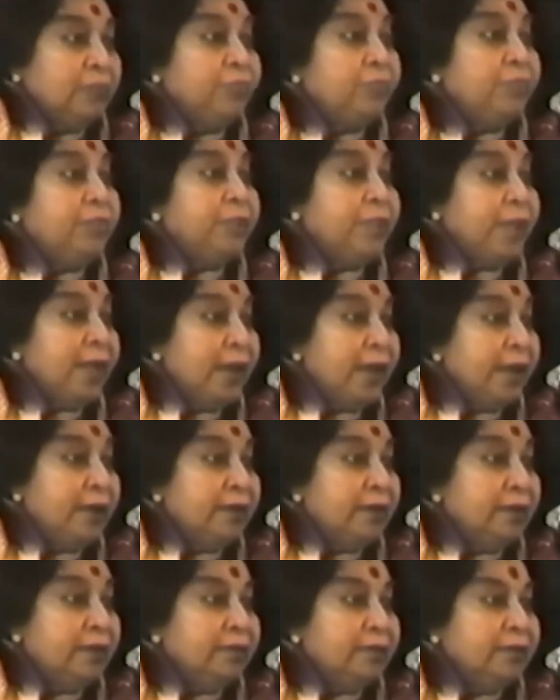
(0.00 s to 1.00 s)

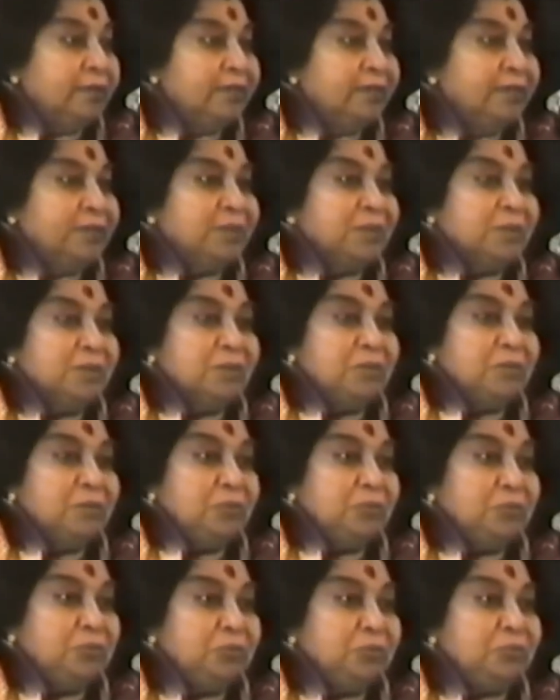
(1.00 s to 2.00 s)
then
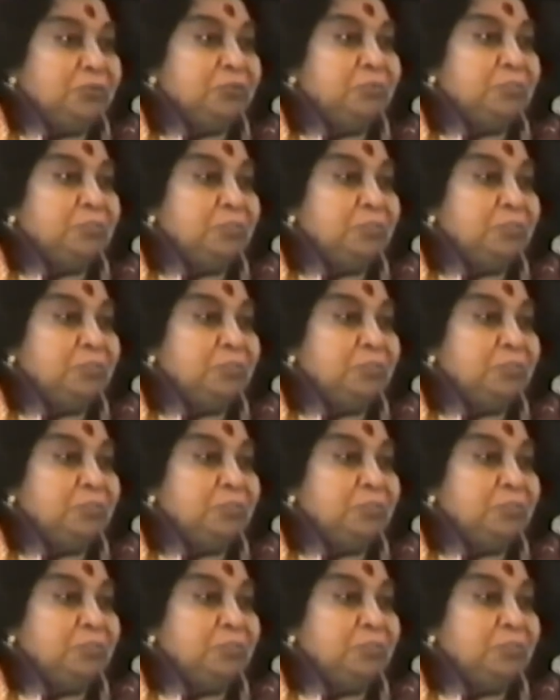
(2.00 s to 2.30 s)
you should